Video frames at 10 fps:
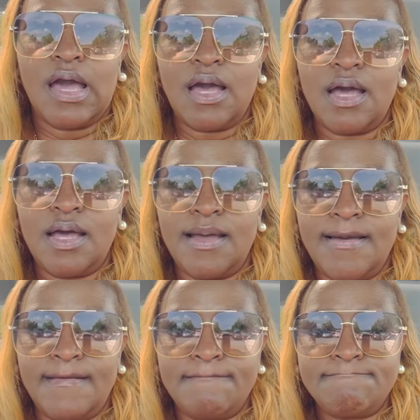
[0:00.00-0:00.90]

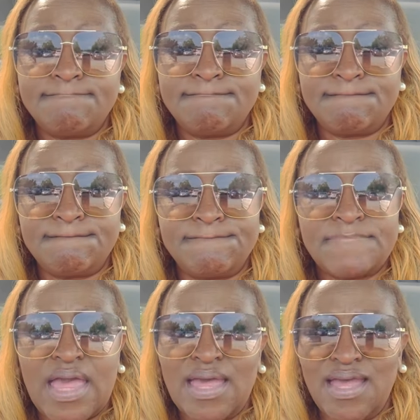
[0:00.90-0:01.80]
And
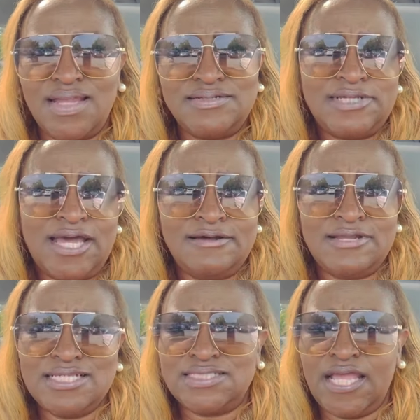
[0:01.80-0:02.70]
you know,
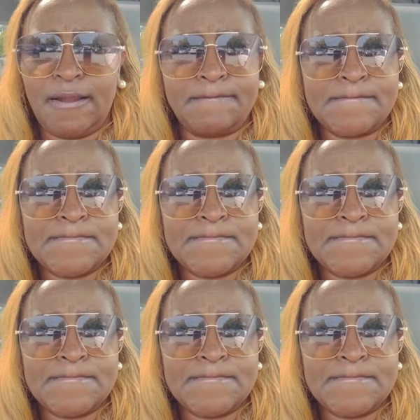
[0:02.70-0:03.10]
that's it.